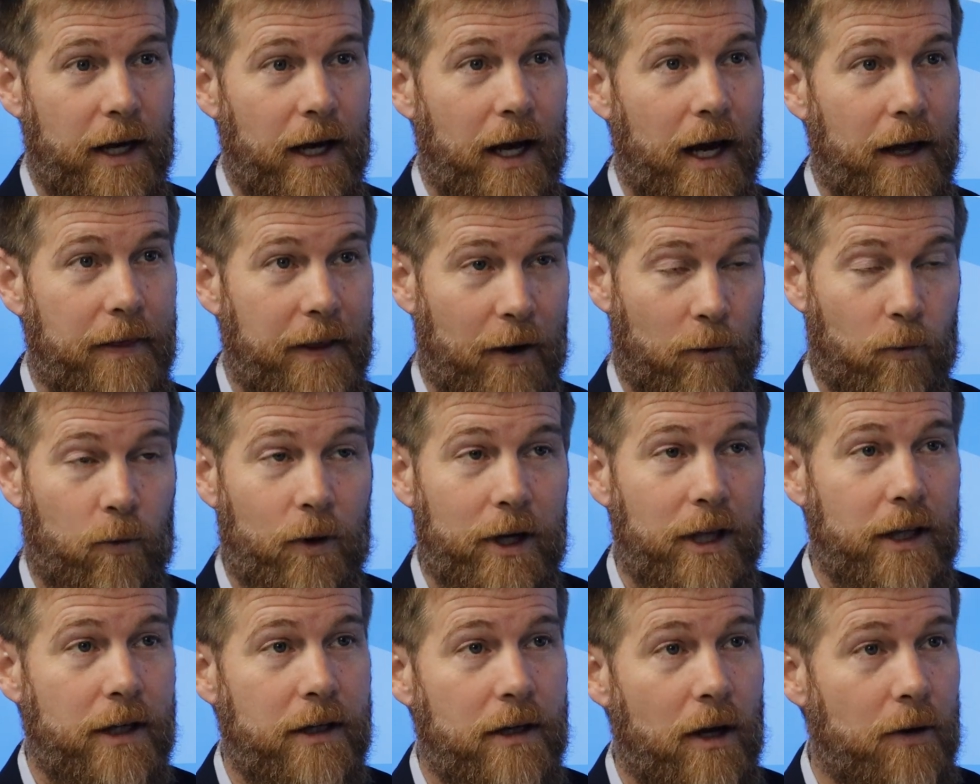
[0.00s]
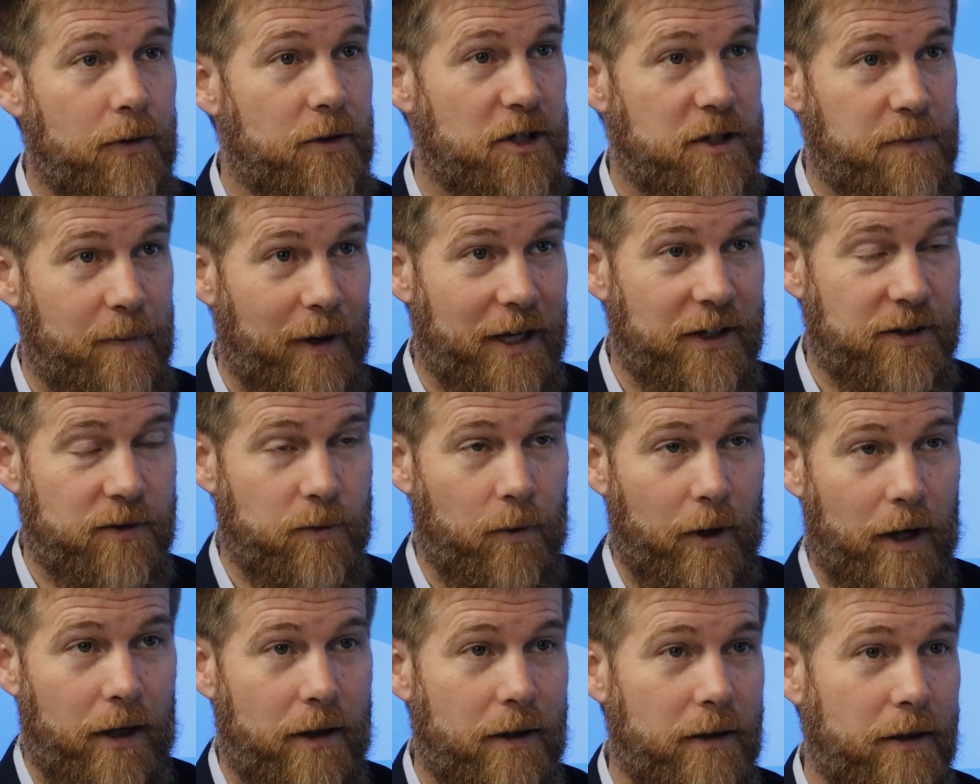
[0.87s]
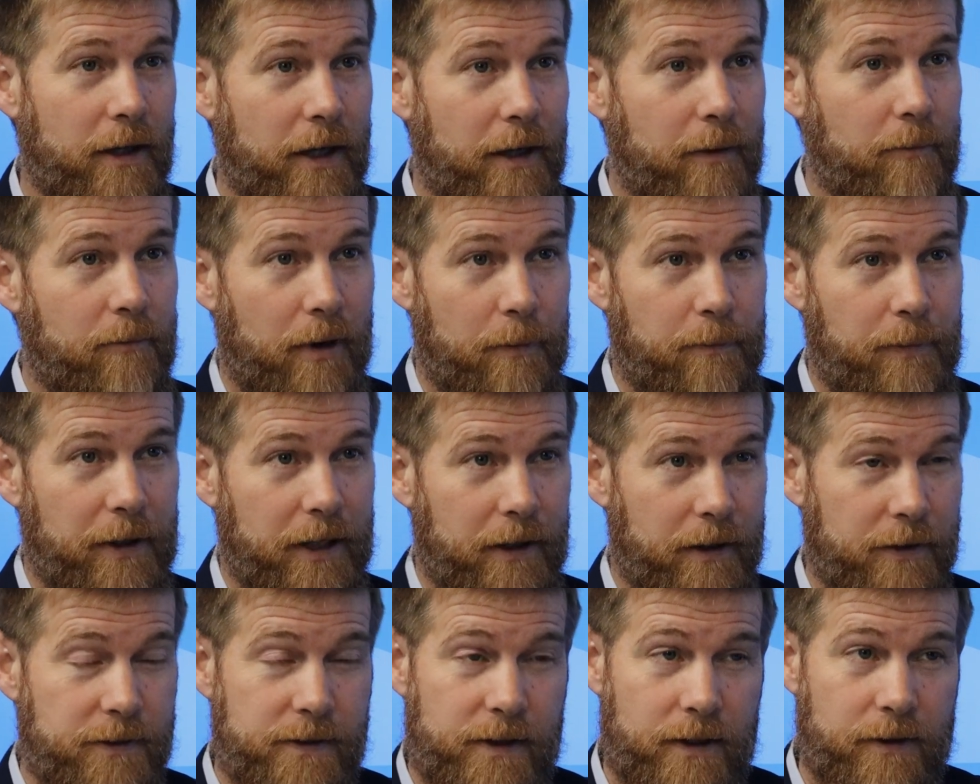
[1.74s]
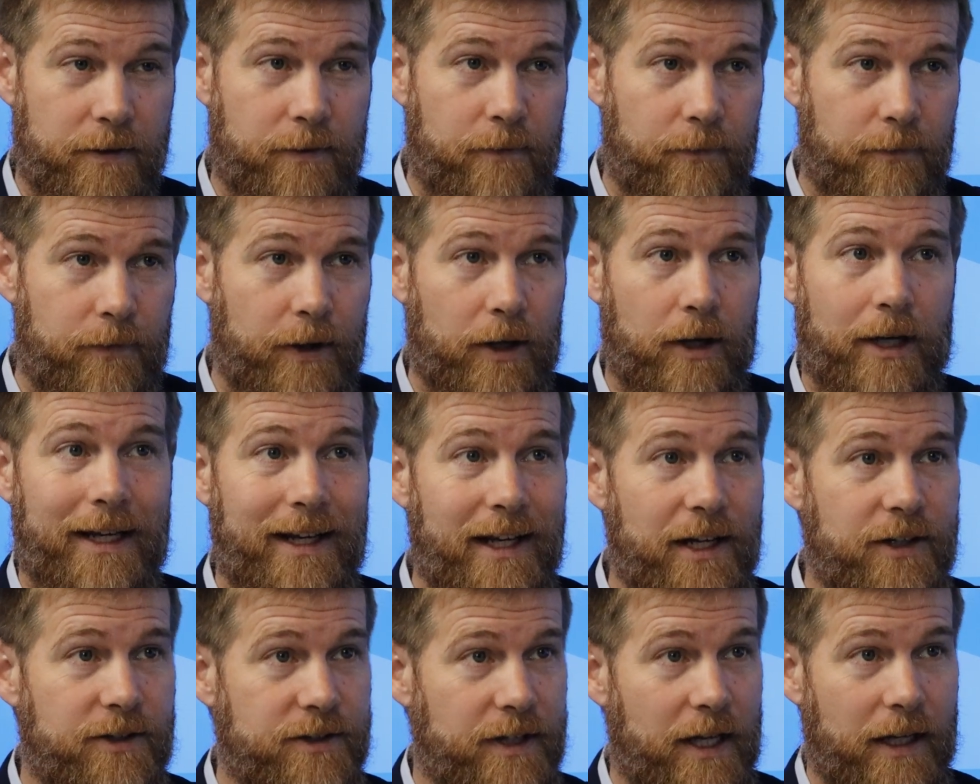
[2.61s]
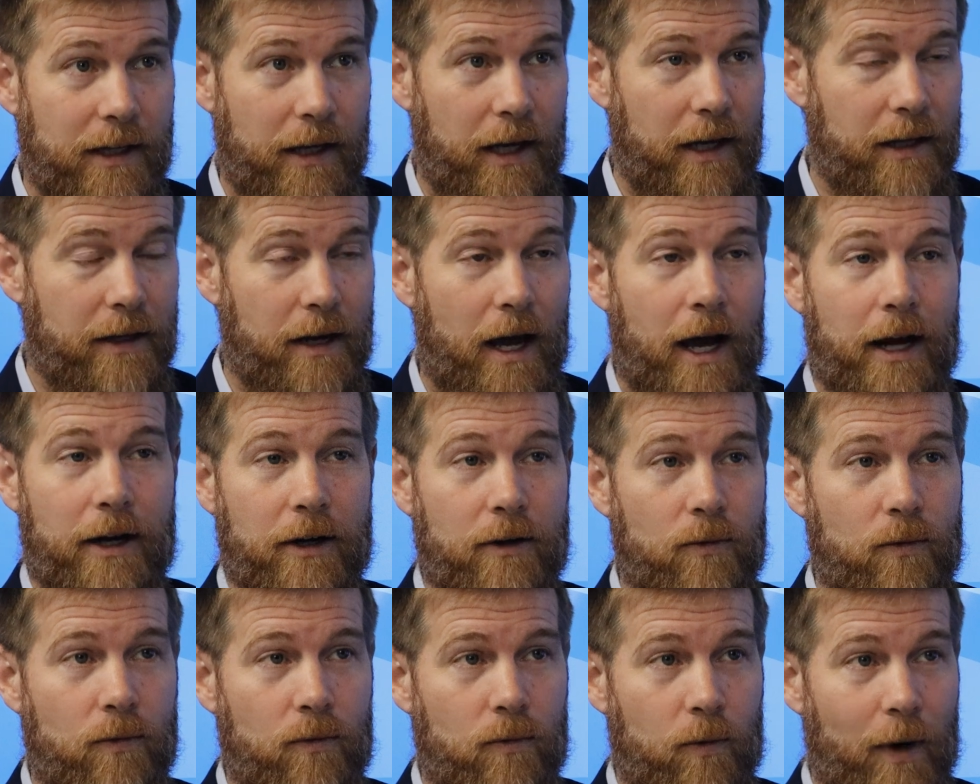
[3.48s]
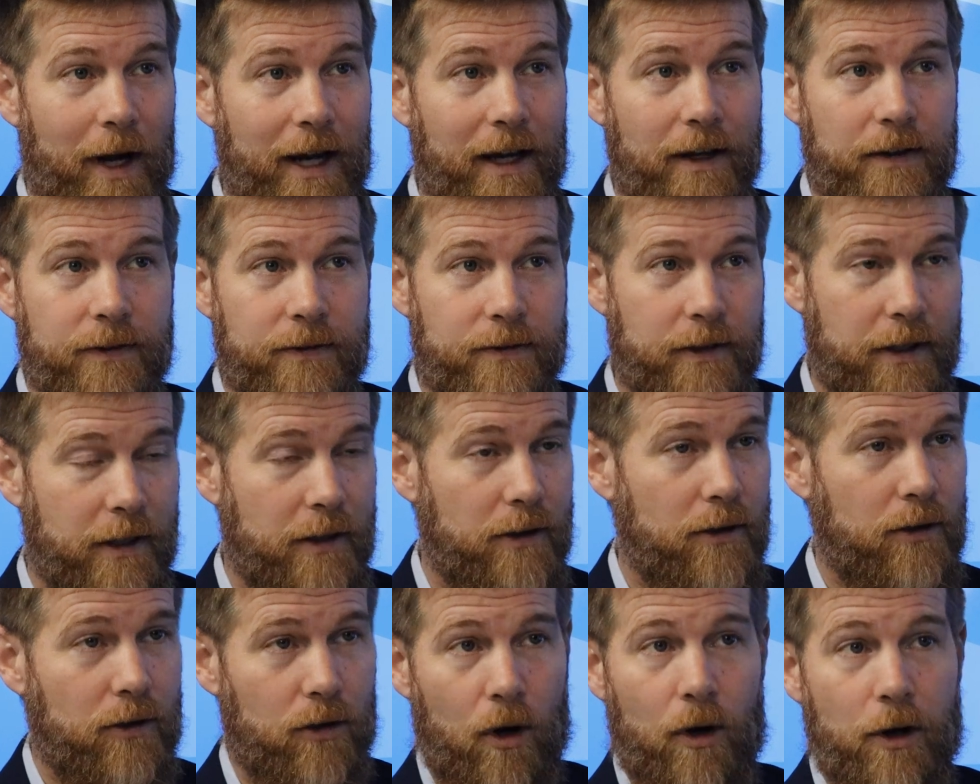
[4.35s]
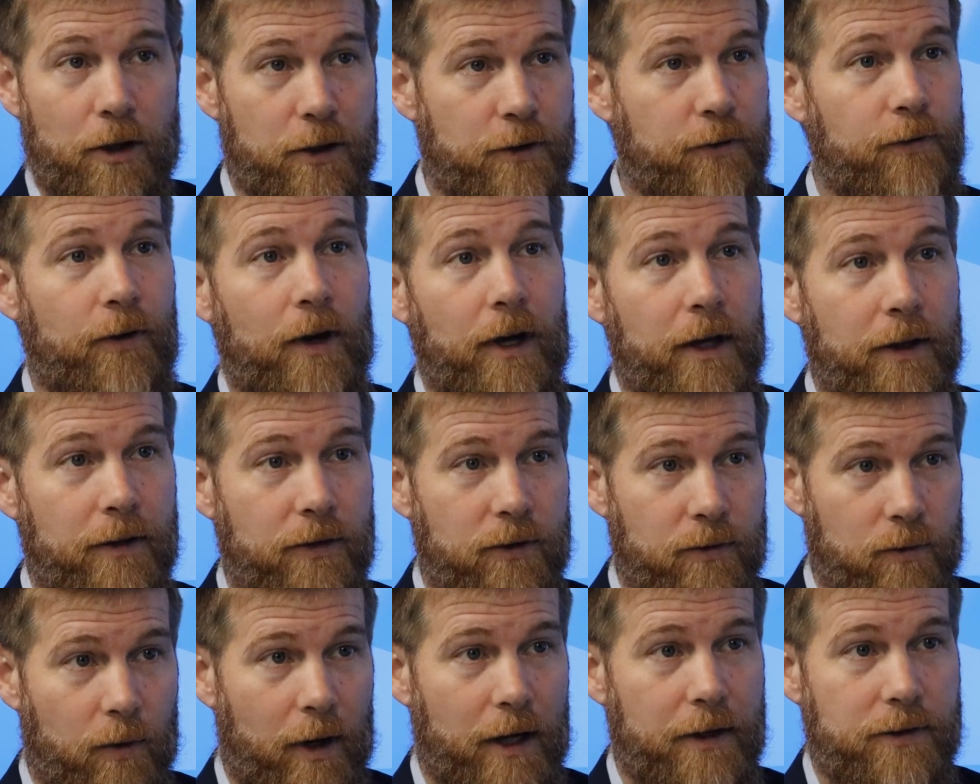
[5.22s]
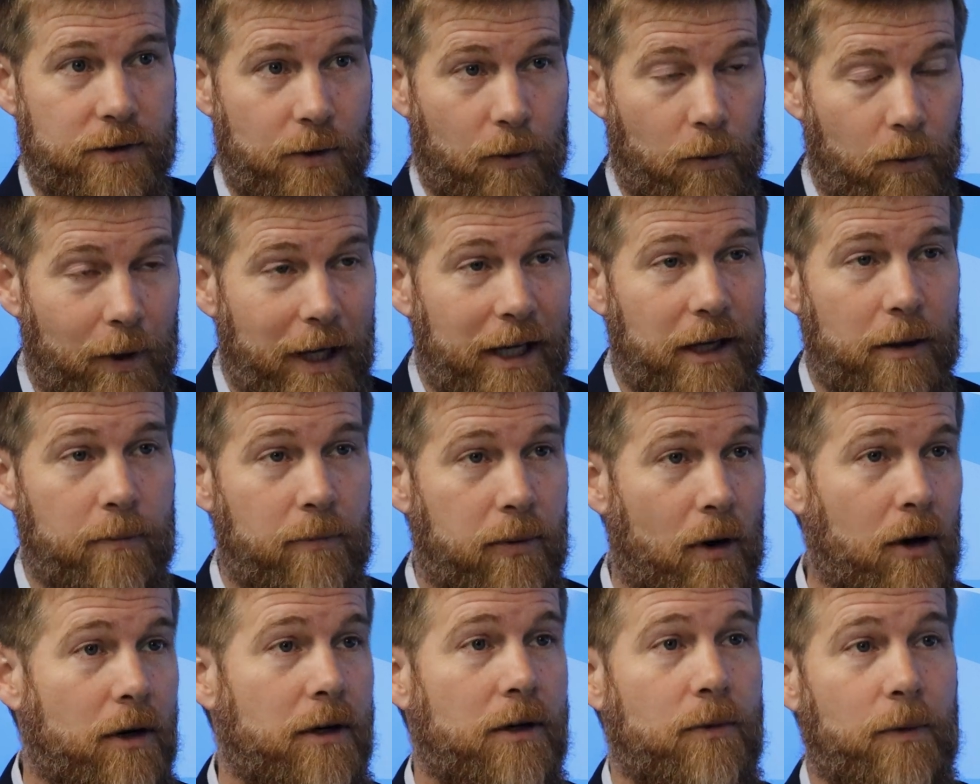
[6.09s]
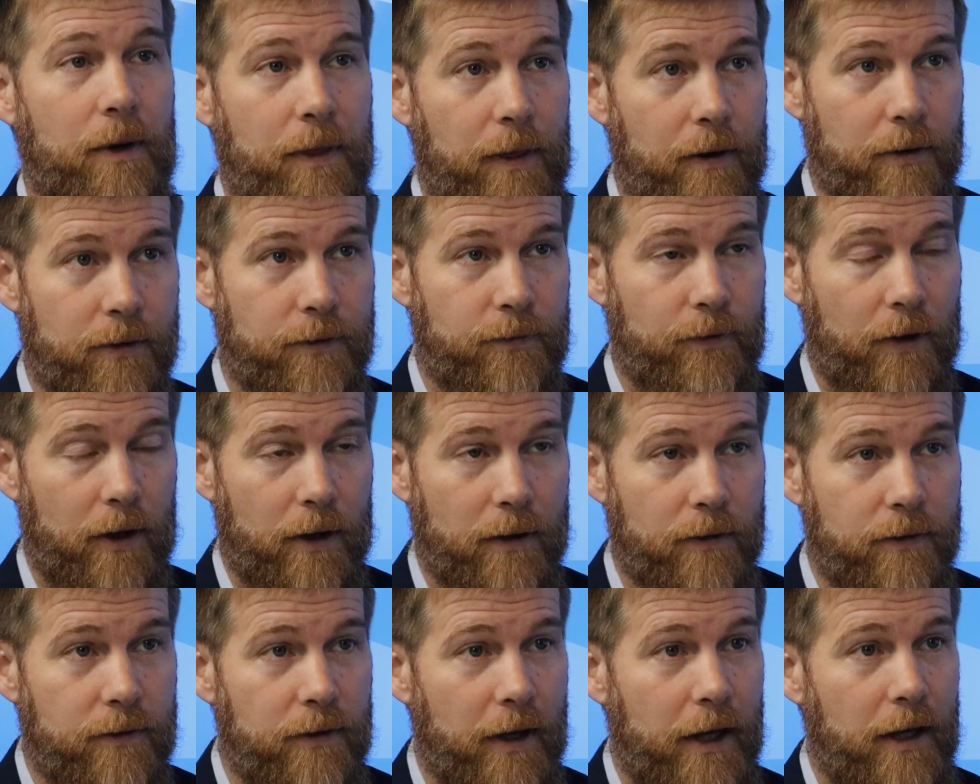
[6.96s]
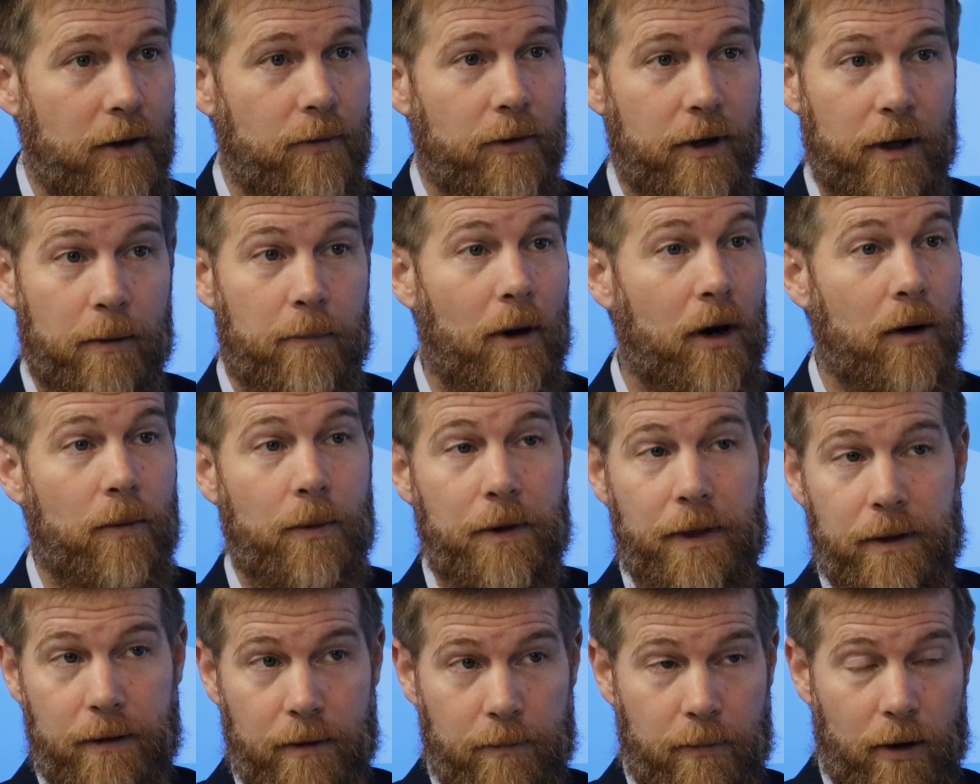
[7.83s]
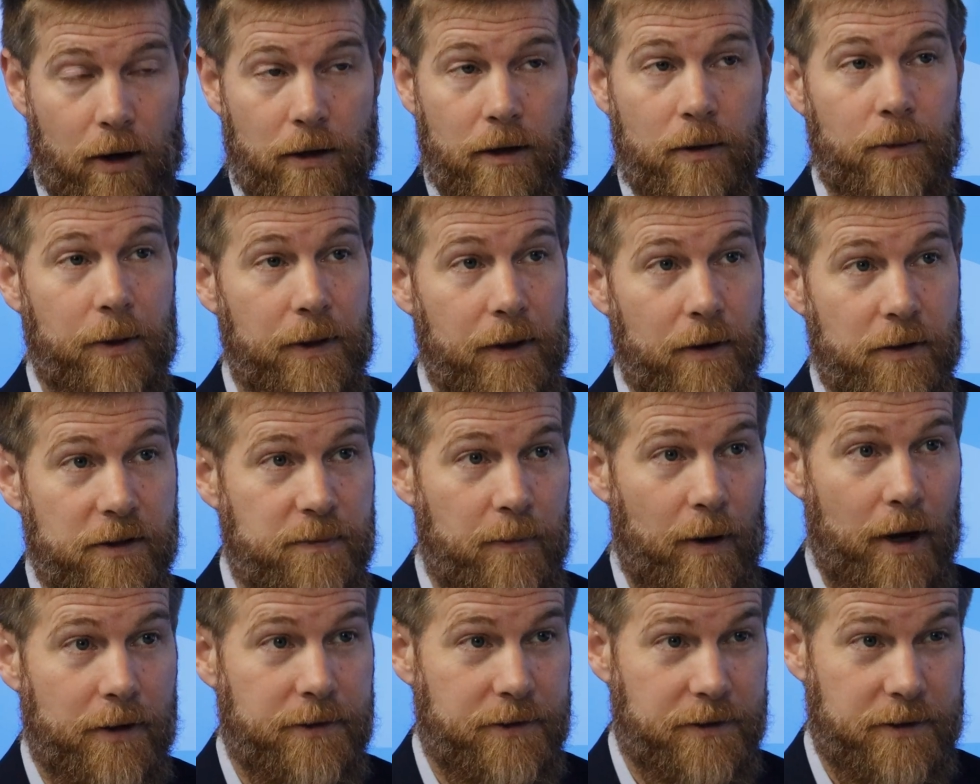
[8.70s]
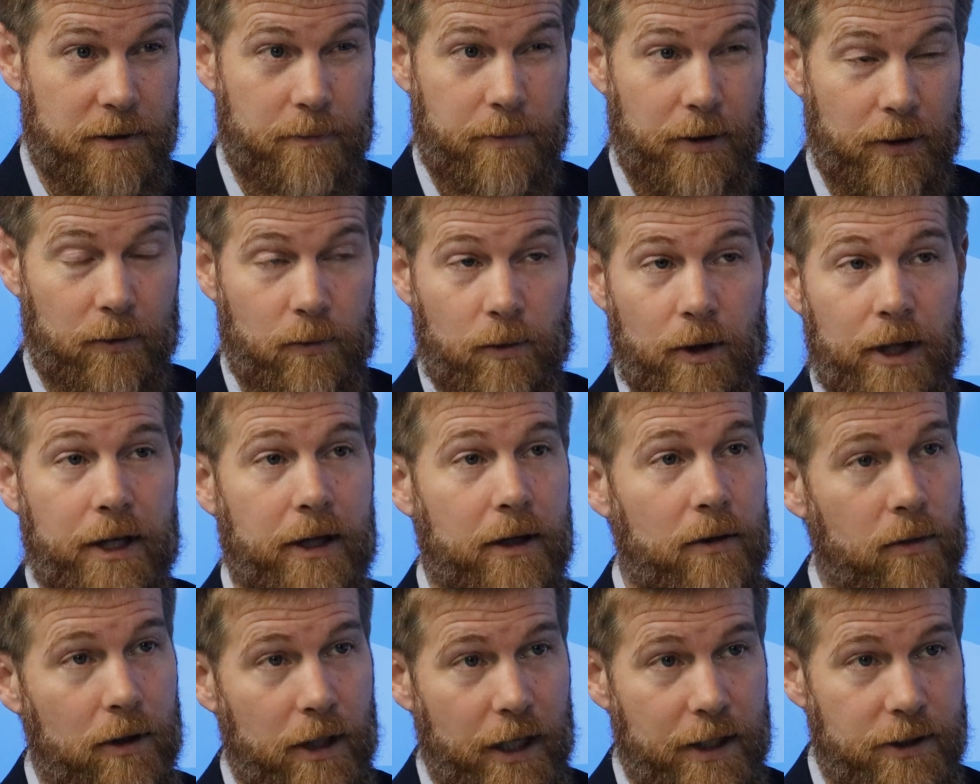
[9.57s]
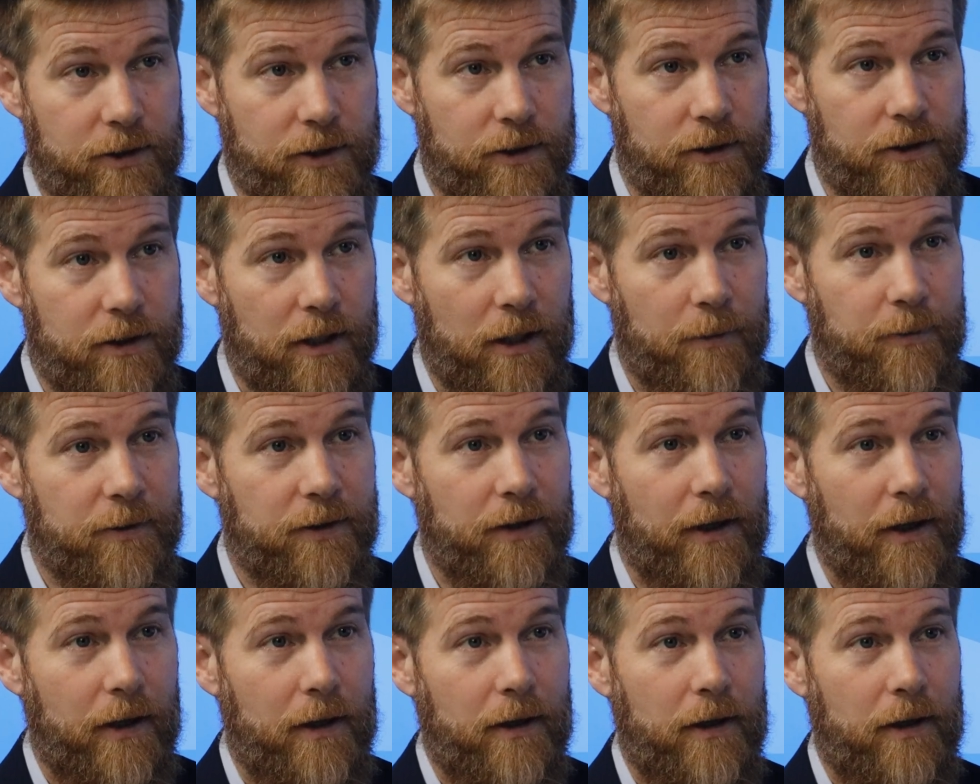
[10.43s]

that really know their space well, but because they're very niche, they cannot raise large funds, right? So we can partner with those funds. We can partner with those sponsors to build really good relationships.